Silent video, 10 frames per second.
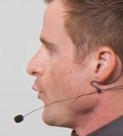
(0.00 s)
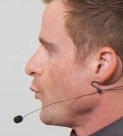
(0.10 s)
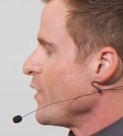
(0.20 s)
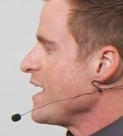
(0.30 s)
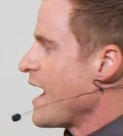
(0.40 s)

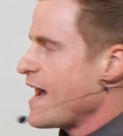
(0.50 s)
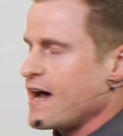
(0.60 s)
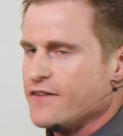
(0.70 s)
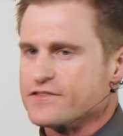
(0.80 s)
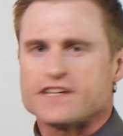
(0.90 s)
We
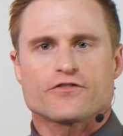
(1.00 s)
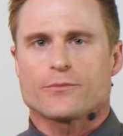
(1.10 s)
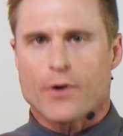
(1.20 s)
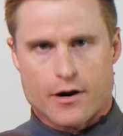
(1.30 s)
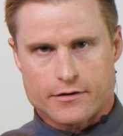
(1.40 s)
have
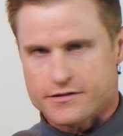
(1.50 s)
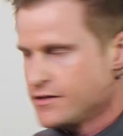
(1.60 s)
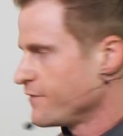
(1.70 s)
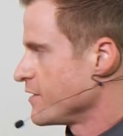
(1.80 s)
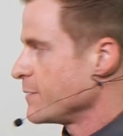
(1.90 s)
different parts
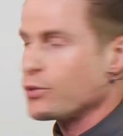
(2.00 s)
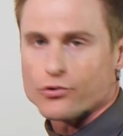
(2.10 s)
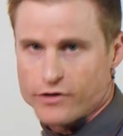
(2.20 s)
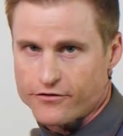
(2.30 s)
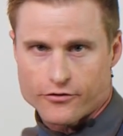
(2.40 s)
of the
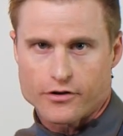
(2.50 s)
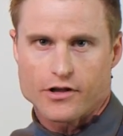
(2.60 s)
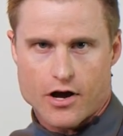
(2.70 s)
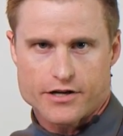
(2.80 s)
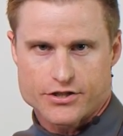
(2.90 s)
peripheral
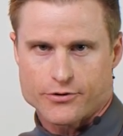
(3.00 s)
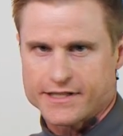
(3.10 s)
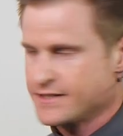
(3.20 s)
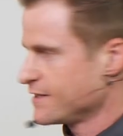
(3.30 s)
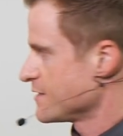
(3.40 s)

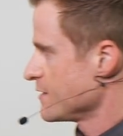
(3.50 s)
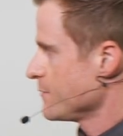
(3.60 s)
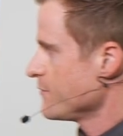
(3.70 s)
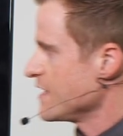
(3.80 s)
auditory system.